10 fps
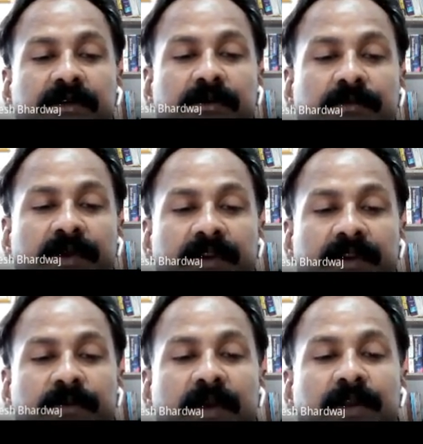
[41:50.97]
were
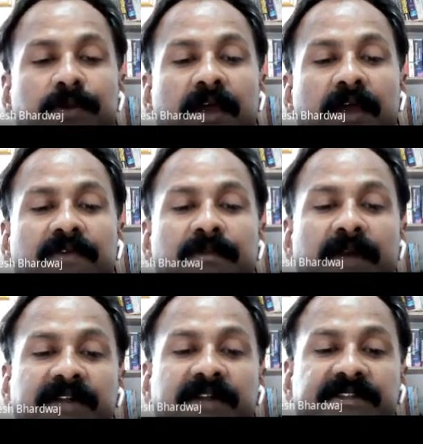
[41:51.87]
required to have a
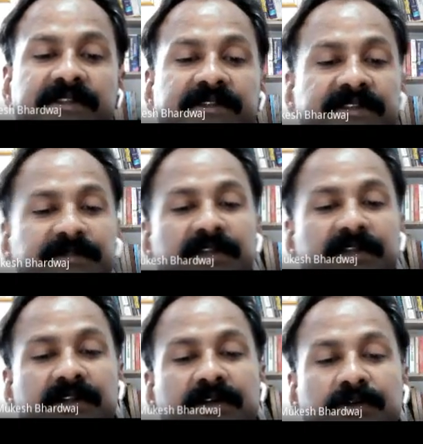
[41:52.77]
mass
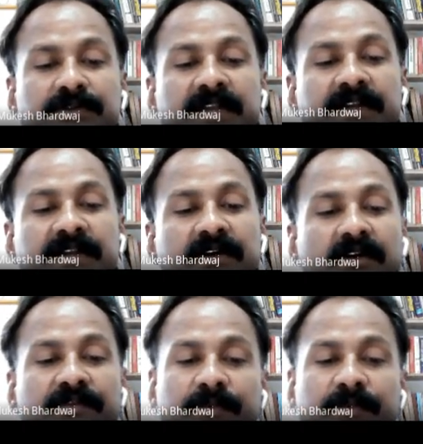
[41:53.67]
similar to that
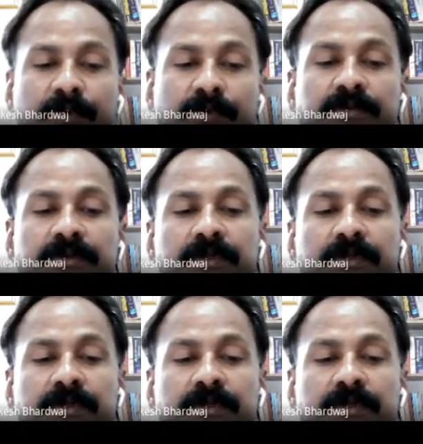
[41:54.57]
of proton.